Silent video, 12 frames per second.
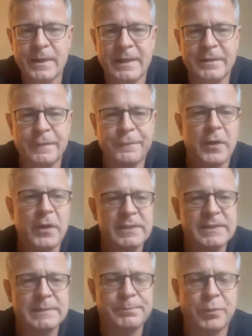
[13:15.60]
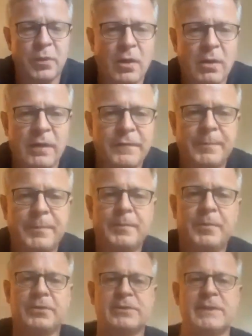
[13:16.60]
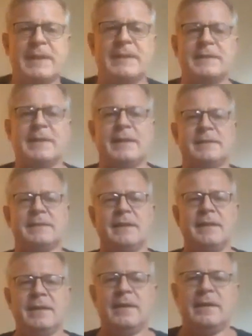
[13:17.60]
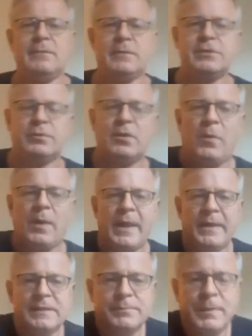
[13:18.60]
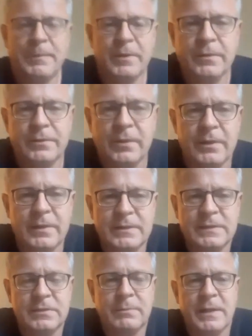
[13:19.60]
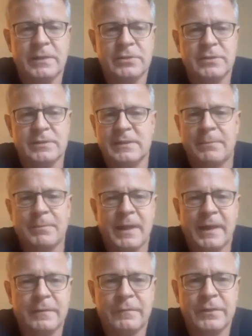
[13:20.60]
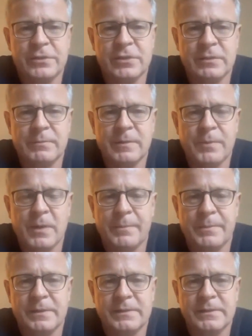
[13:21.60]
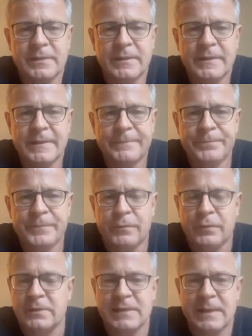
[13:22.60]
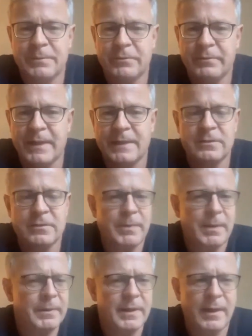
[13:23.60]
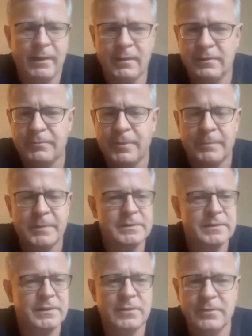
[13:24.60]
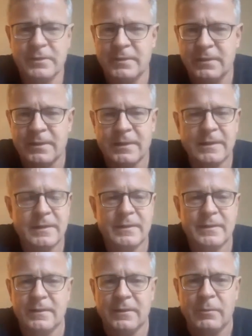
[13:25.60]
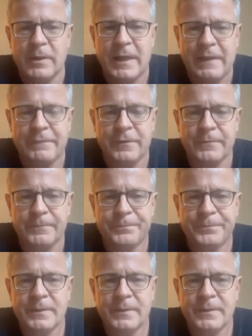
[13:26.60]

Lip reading: And the first prong of the proportionality test, which requires public authorities to mention some kind of legitimate purpose, for example, relating to public health, public security, what have you,